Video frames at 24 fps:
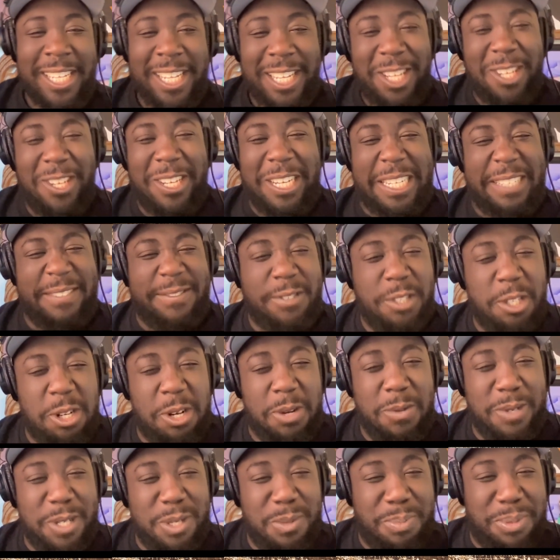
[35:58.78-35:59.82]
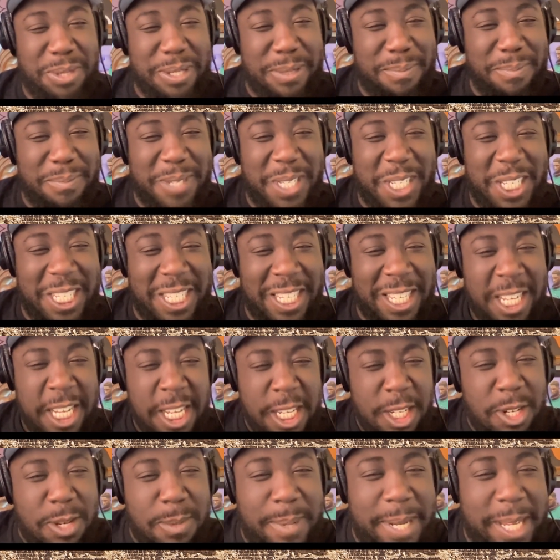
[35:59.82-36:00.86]
You'll have no one but me.
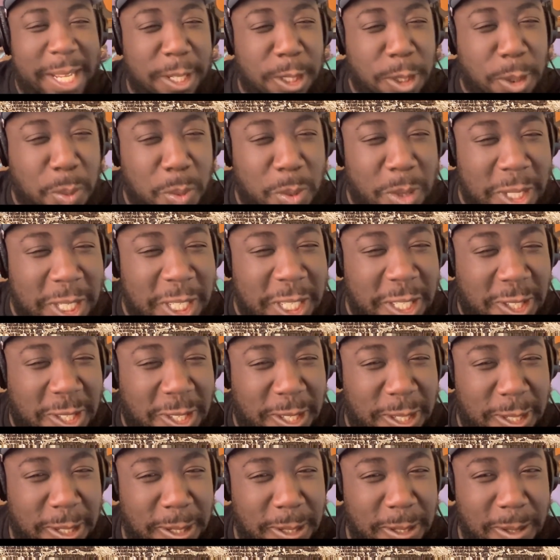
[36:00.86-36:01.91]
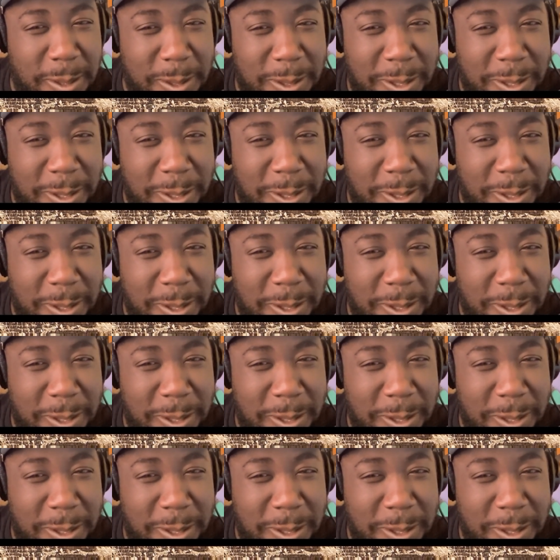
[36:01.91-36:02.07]
Nobody else wants you.